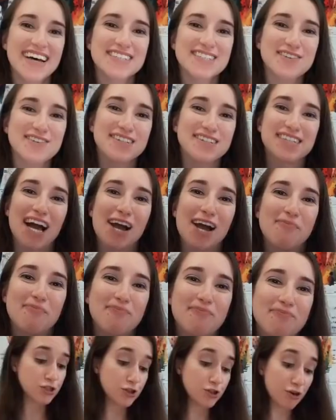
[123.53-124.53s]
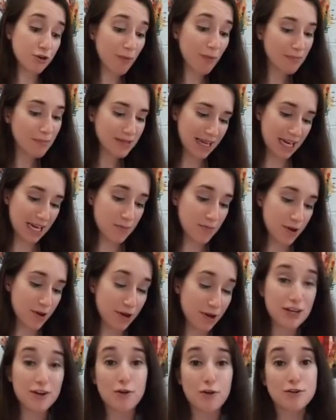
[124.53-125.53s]
Story time. During my planning
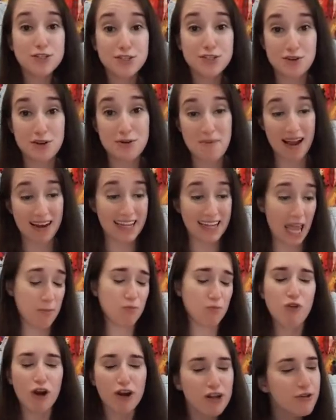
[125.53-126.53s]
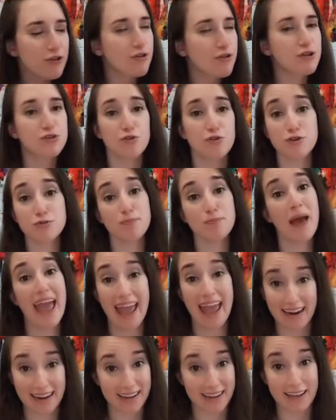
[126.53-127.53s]
period, an old student of mine came running through the door
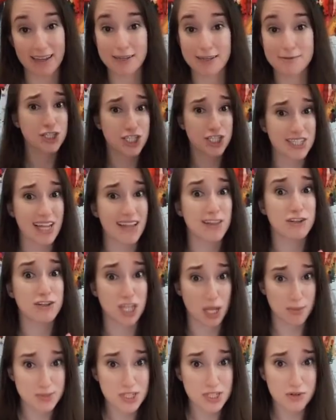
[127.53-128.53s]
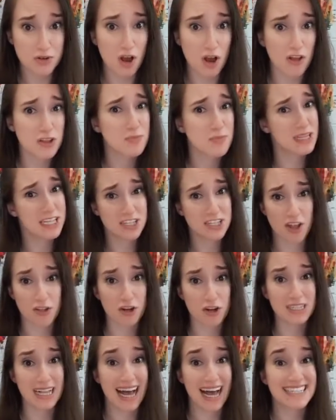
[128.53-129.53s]
panicking. She said their substitute called the police on
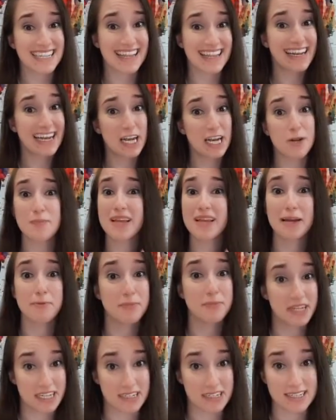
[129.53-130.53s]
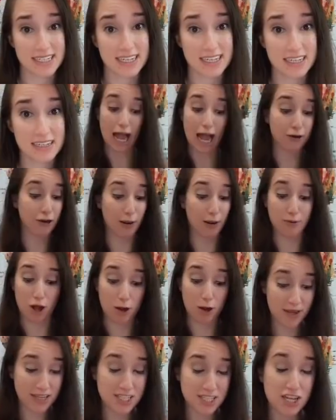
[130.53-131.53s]
their class and they needed me immediately. I grabbed
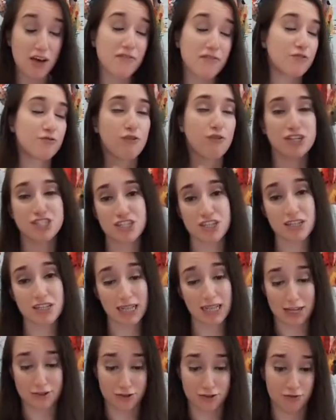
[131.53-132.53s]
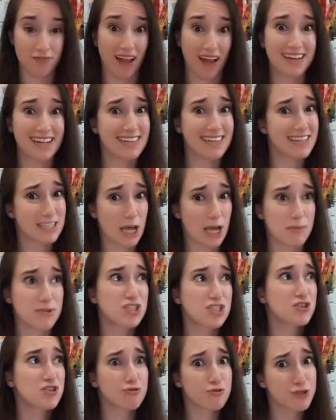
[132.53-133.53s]
all my stuff and rushed to the classroom, finding the sub
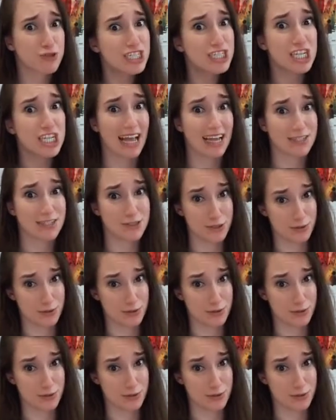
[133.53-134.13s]
screeching at